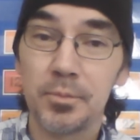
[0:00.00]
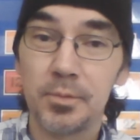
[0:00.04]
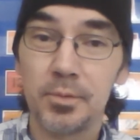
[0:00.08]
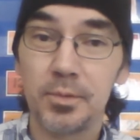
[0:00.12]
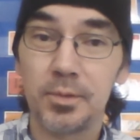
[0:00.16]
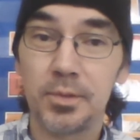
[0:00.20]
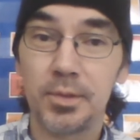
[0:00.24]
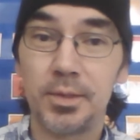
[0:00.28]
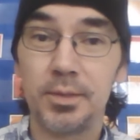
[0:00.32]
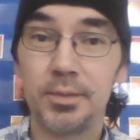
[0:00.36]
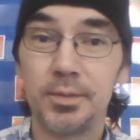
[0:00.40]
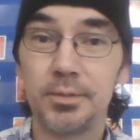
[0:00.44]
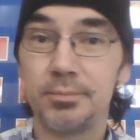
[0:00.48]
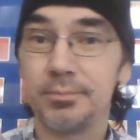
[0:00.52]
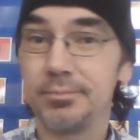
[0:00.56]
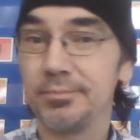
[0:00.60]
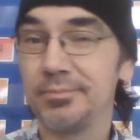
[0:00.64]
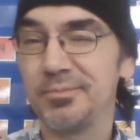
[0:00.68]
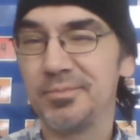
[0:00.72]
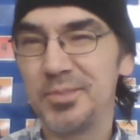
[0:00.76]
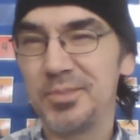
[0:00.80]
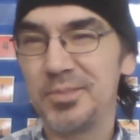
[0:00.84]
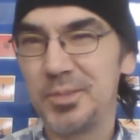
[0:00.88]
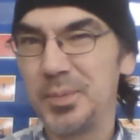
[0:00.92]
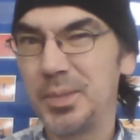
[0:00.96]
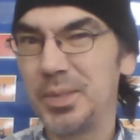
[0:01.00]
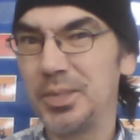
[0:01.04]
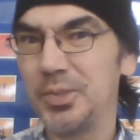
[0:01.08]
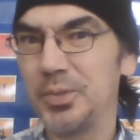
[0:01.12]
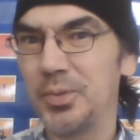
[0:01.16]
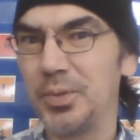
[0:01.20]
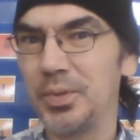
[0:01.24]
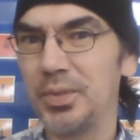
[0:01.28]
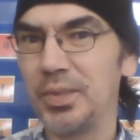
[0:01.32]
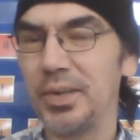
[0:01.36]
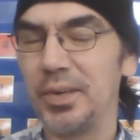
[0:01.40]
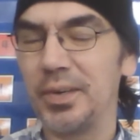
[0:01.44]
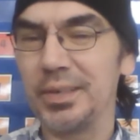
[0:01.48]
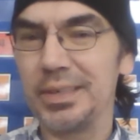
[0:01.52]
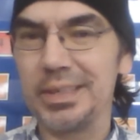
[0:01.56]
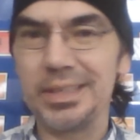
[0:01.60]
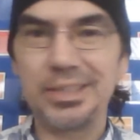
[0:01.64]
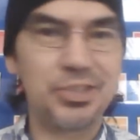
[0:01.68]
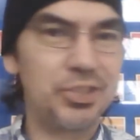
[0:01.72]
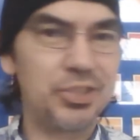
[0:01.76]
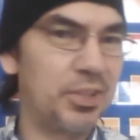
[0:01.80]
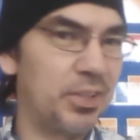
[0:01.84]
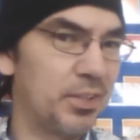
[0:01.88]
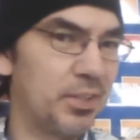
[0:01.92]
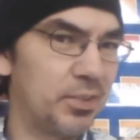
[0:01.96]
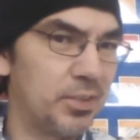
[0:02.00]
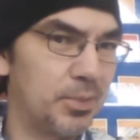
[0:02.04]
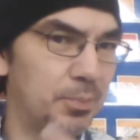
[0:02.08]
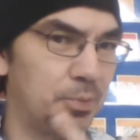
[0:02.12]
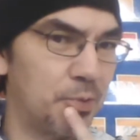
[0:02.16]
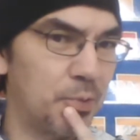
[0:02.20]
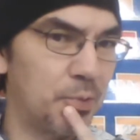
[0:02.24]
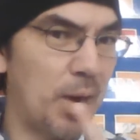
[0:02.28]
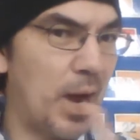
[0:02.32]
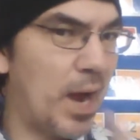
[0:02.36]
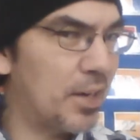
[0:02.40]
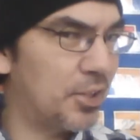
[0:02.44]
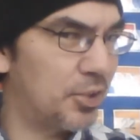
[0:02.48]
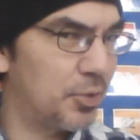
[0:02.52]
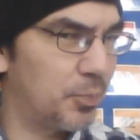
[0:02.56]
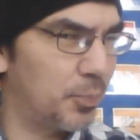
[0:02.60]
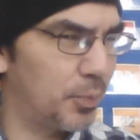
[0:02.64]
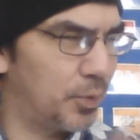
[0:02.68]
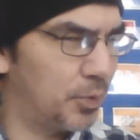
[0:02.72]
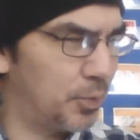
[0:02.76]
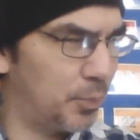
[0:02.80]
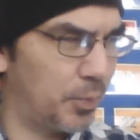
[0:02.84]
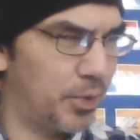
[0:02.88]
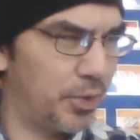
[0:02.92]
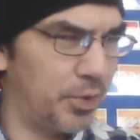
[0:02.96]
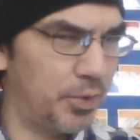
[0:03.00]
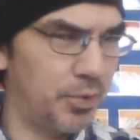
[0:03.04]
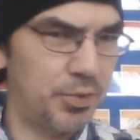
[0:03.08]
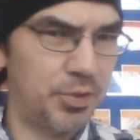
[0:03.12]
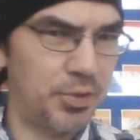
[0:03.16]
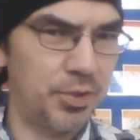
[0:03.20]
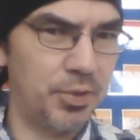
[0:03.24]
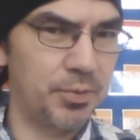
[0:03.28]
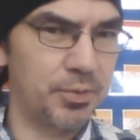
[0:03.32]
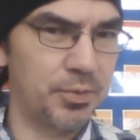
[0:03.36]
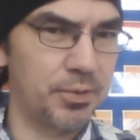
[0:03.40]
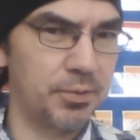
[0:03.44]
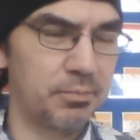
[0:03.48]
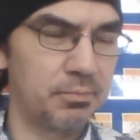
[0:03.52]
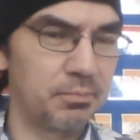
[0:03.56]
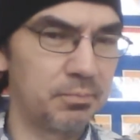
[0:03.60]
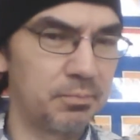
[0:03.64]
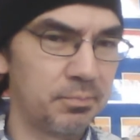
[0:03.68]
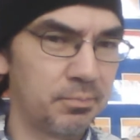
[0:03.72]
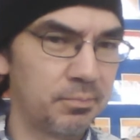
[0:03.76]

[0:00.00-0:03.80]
All right, what are we doing there? Addition, subtraction, which one are you choosing?